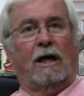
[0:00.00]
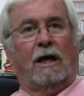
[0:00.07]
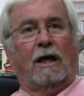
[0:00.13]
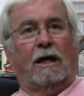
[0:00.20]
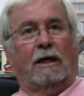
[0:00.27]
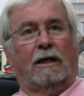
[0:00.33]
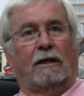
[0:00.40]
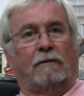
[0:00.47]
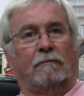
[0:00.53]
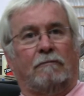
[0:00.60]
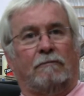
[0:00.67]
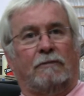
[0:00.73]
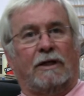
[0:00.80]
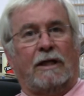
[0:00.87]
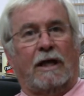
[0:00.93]

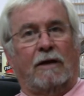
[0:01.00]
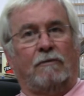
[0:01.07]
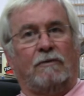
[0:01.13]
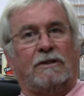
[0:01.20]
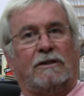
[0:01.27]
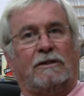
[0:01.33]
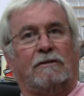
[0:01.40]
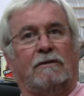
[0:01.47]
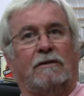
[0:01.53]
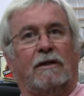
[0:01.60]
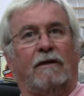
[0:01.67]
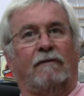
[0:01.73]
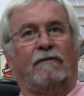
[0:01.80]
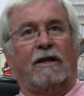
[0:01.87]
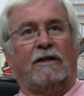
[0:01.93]
But I was
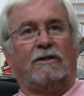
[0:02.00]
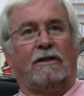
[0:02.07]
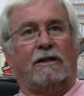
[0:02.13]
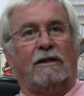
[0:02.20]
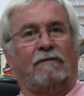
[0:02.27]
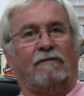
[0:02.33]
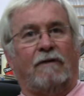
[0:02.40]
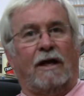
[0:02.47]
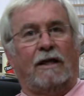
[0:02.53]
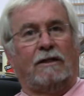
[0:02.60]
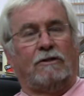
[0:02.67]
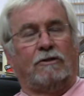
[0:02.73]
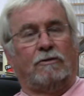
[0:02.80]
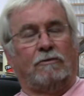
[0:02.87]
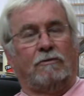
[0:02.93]
eventually
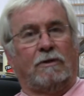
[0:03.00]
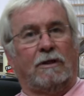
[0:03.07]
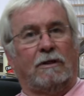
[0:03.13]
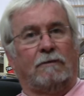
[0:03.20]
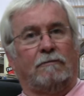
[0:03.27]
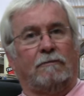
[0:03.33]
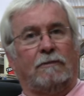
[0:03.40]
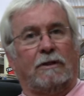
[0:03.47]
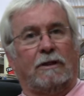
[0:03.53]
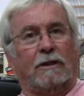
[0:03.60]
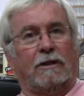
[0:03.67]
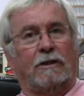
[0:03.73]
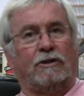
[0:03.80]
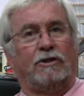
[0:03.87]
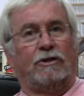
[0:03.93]
invited to
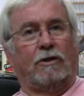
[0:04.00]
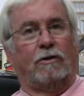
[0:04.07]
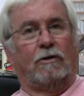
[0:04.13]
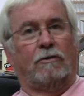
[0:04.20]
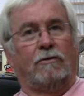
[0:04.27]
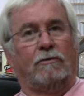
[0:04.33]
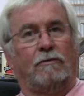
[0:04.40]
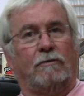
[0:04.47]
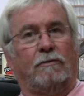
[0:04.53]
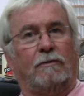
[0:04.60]
a show.